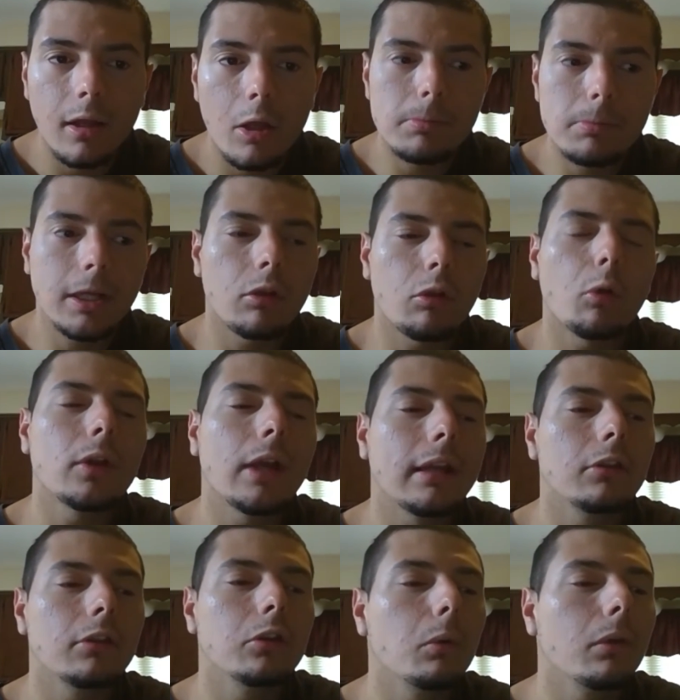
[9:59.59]
Because all you got to
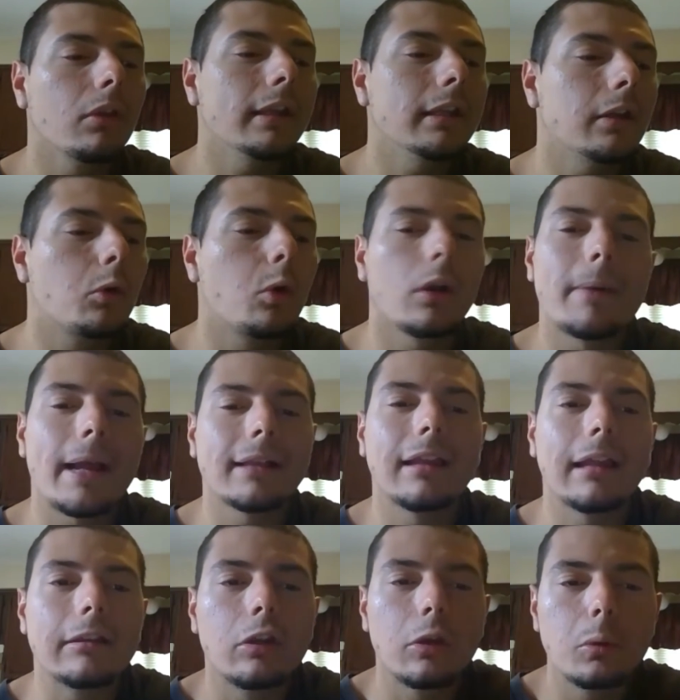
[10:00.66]
do is let your quarterback
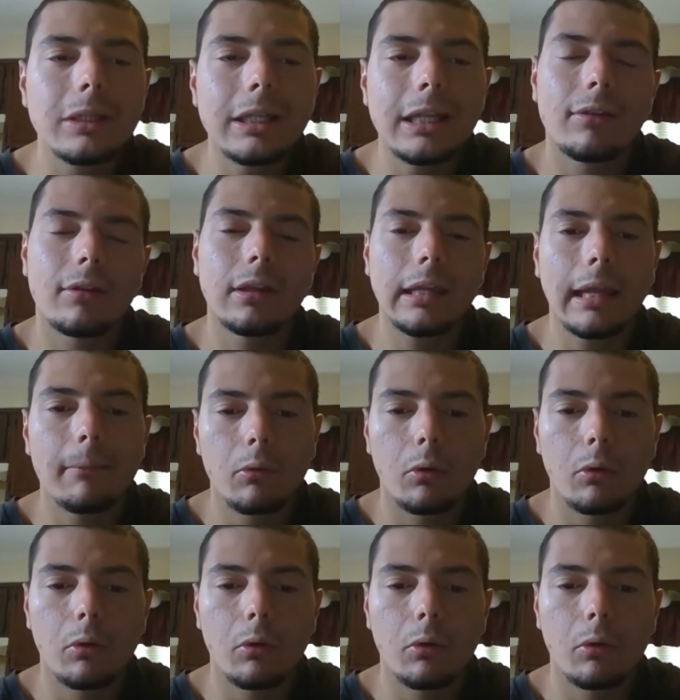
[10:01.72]
take 2 knees and the game's